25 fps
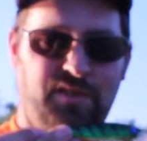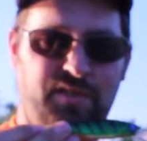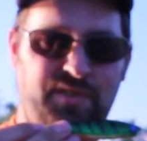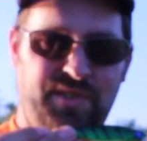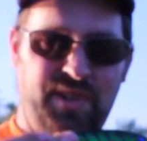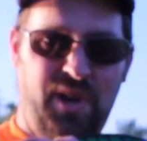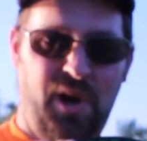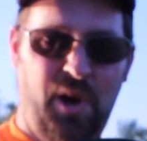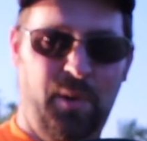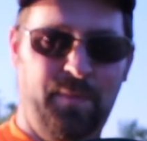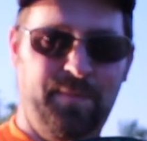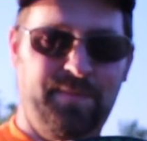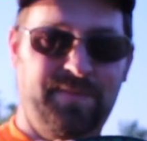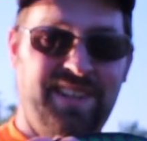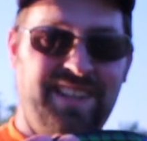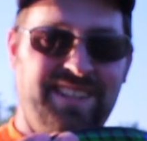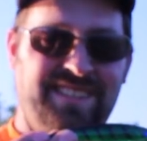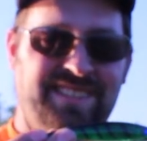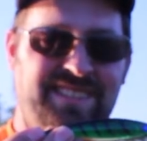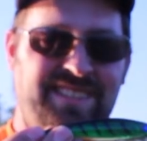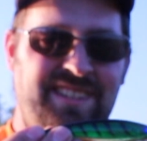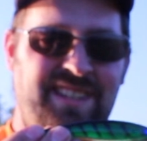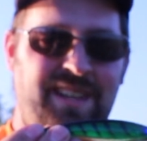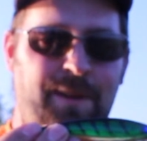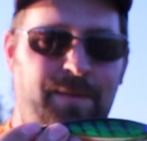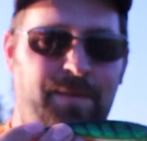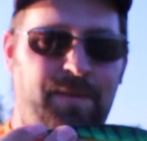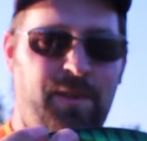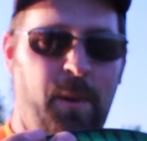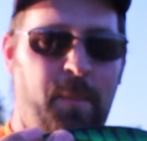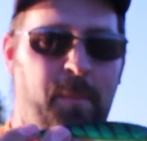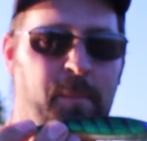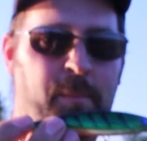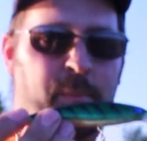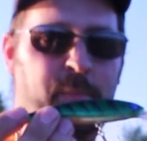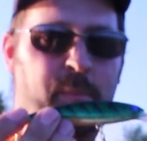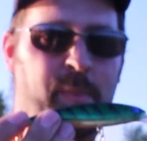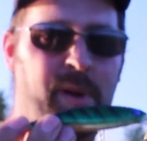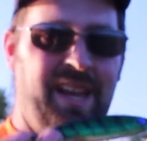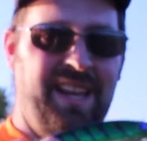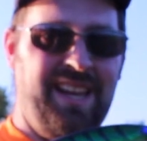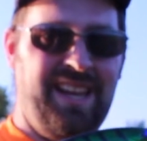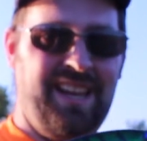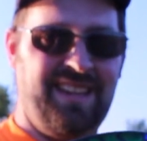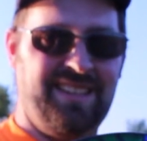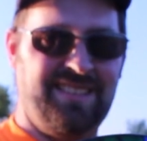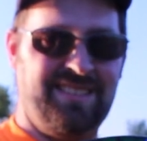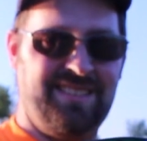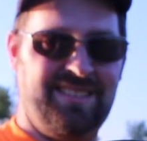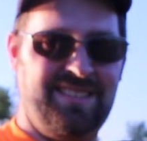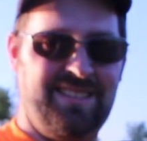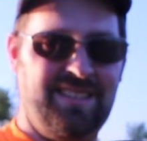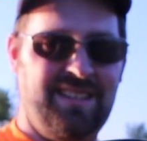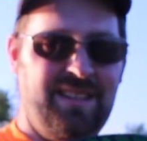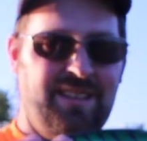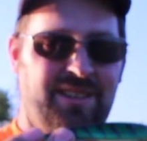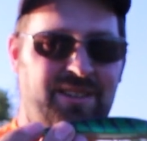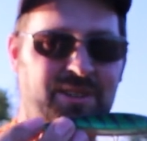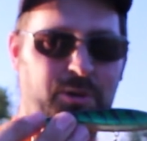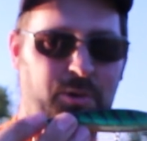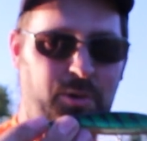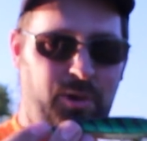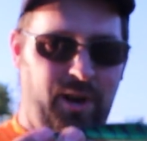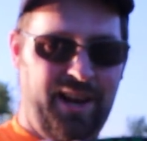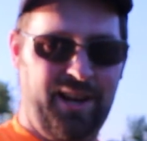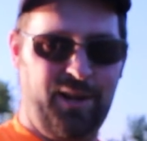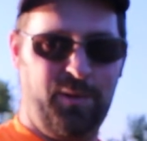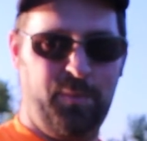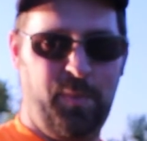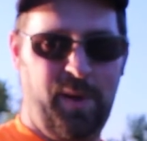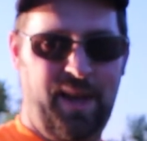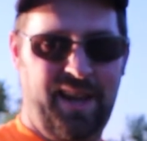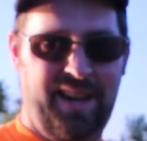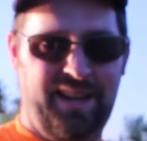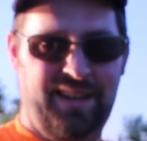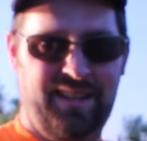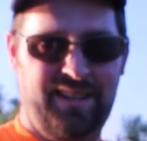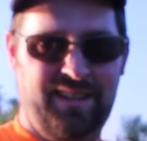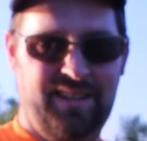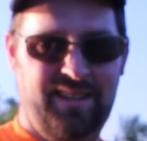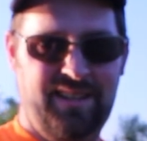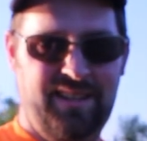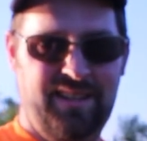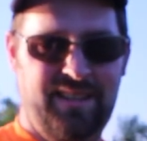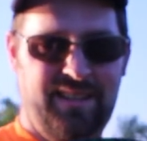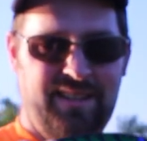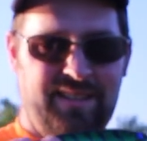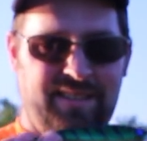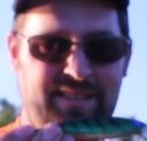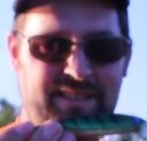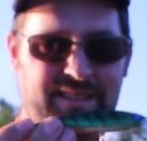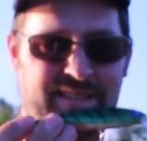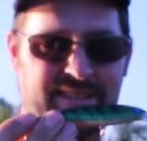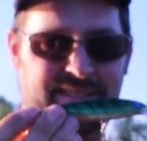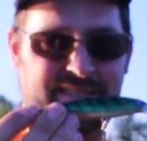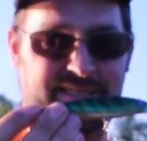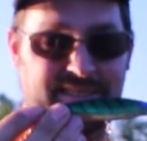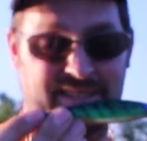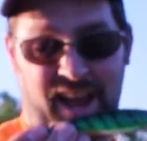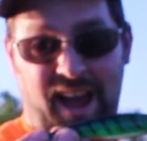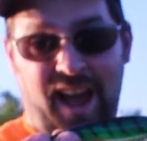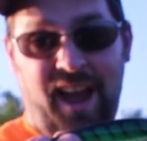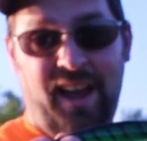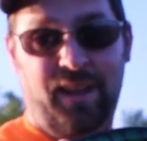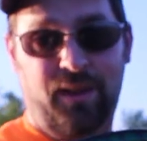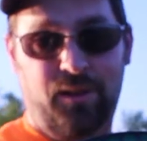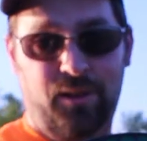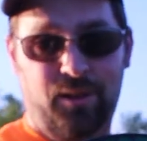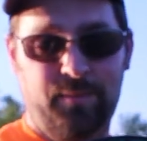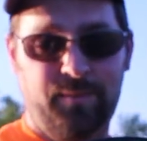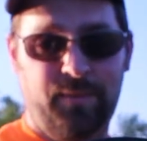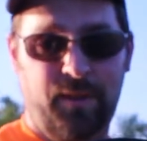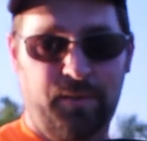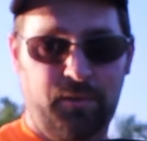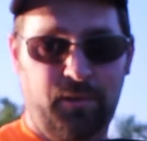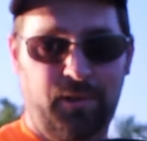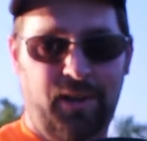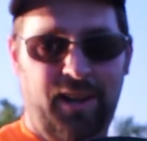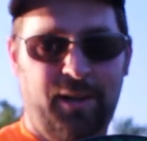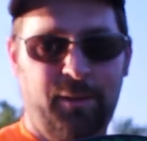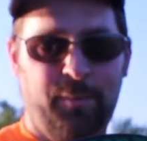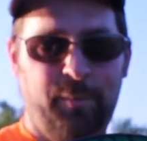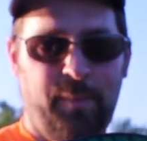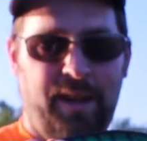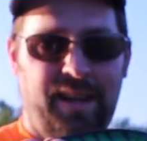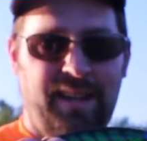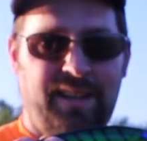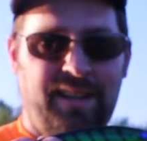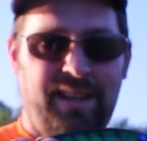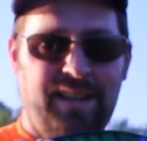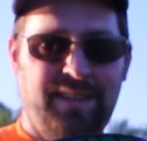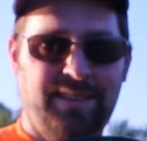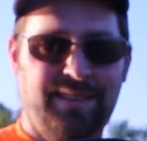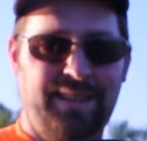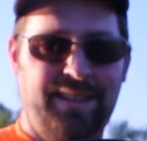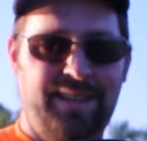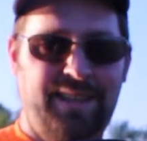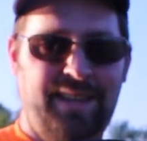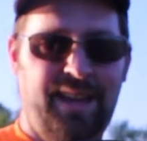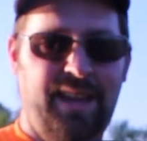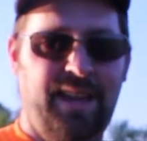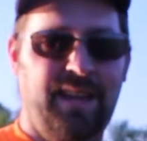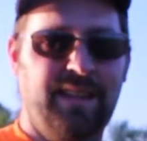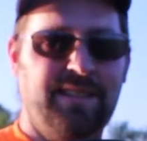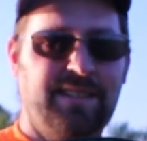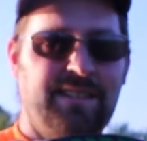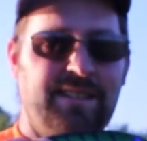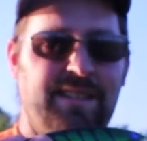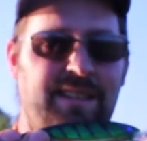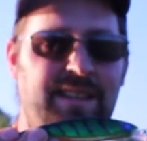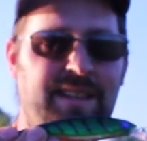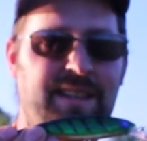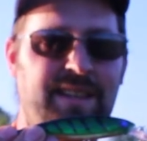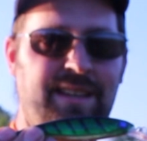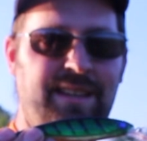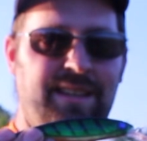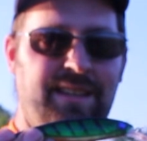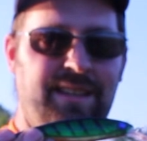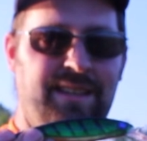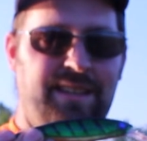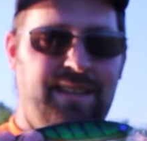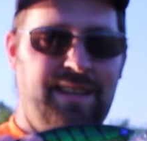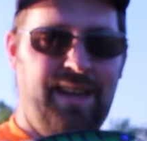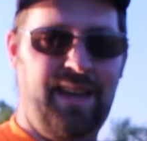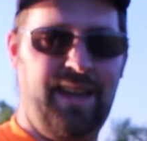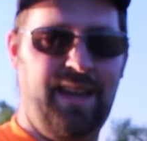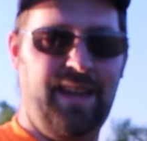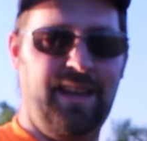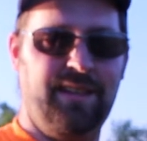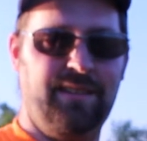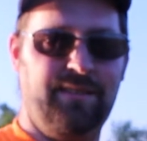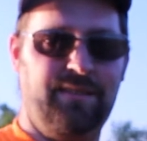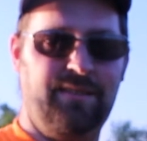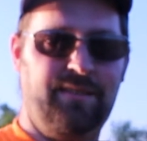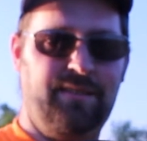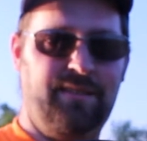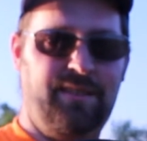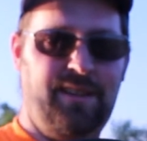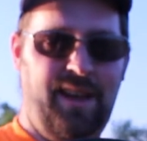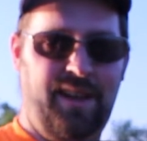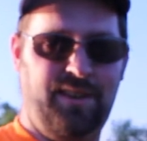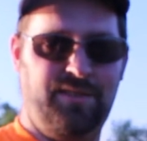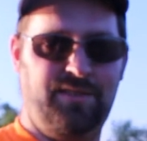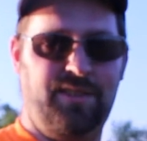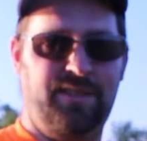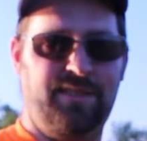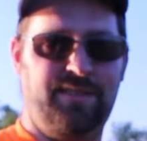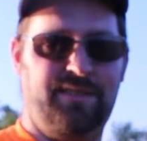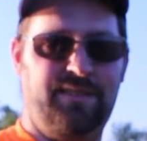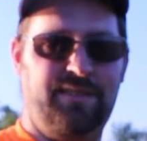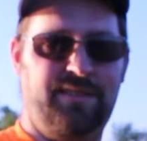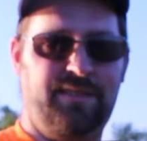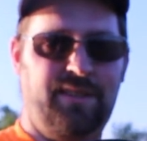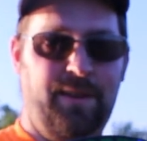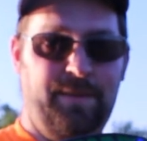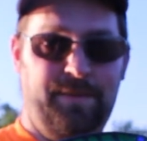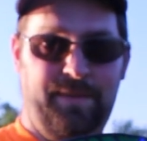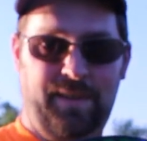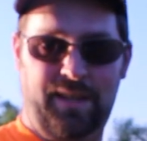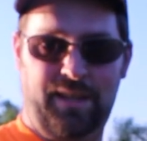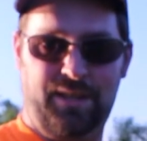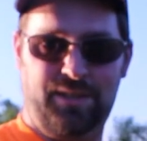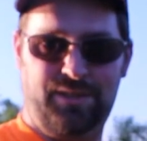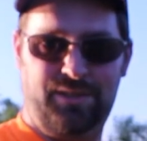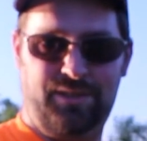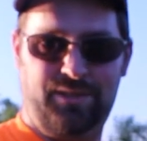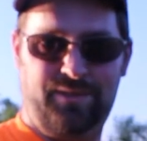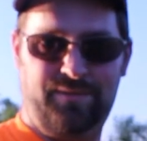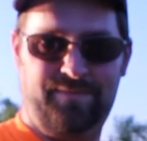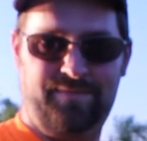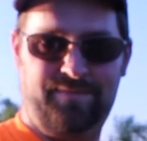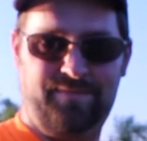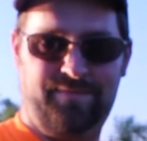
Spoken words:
So let's see if the biggest crankbait style of crankbait in the kit can catch us a fish.